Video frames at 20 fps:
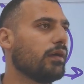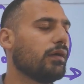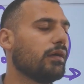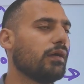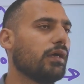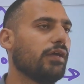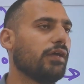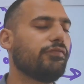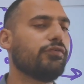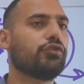
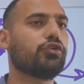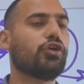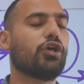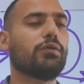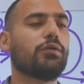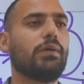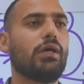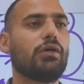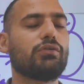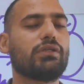if you talk
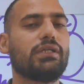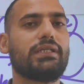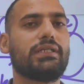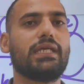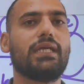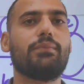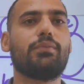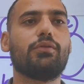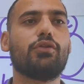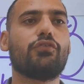about the
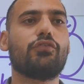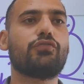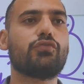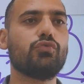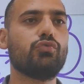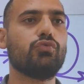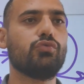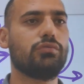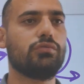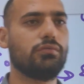table of
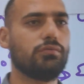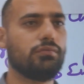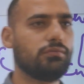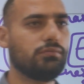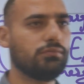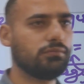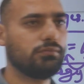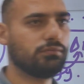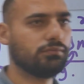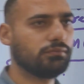2,
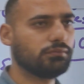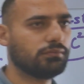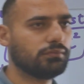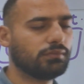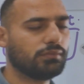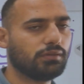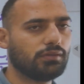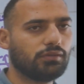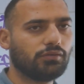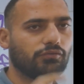
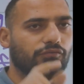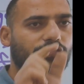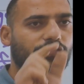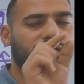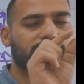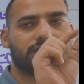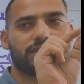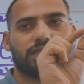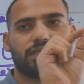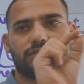
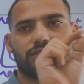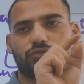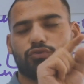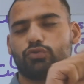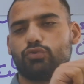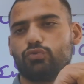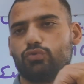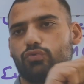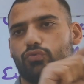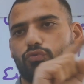first is
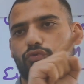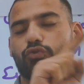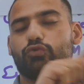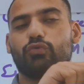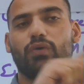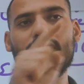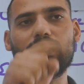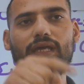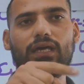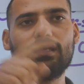2
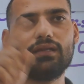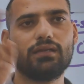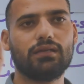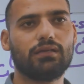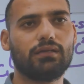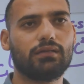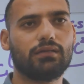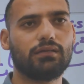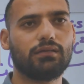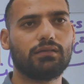1 are
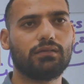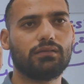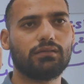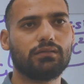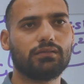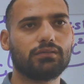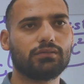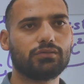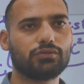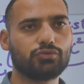
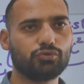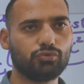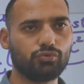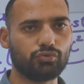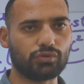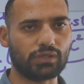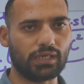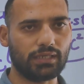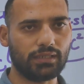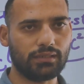2,
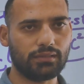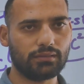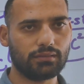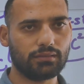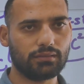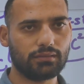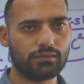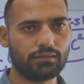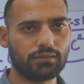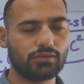right?
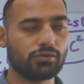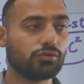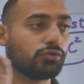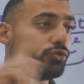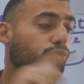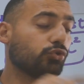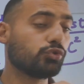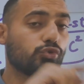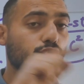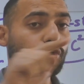
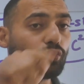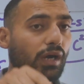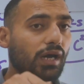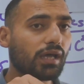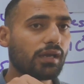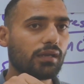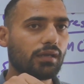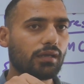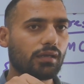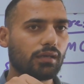2 2
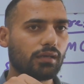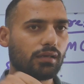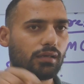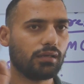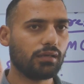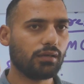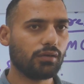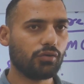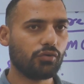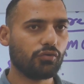are
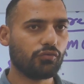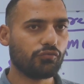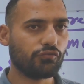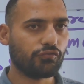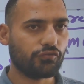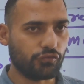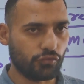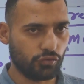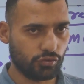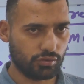
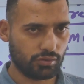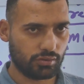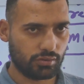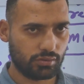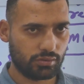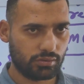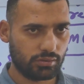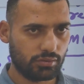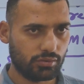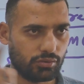4,
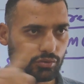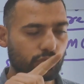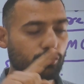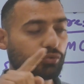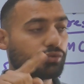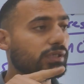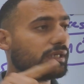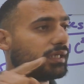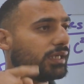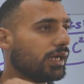2
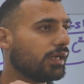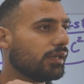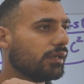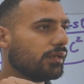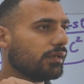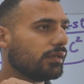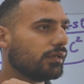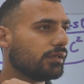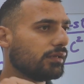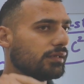3 are
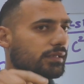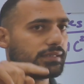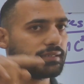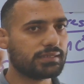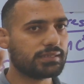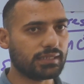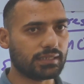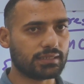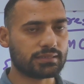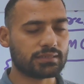
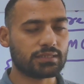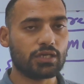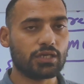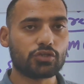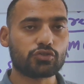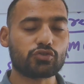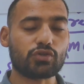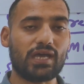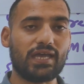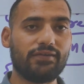6.
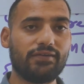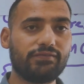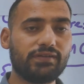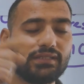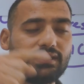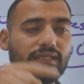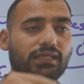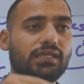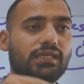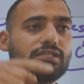So
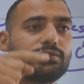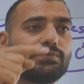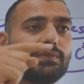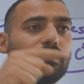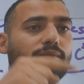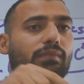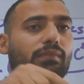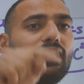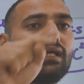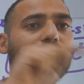everything is
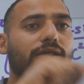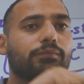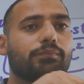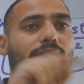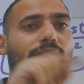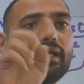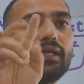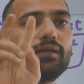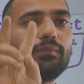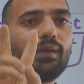being
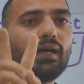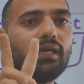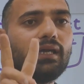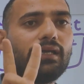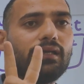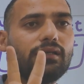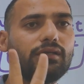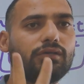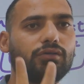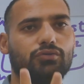multiplied by
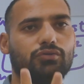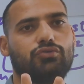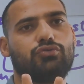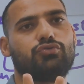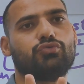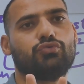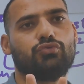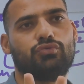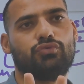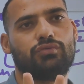
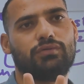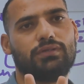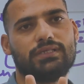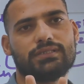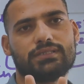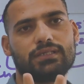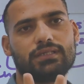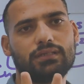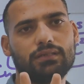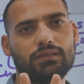2,
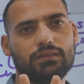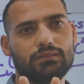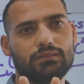isn't it?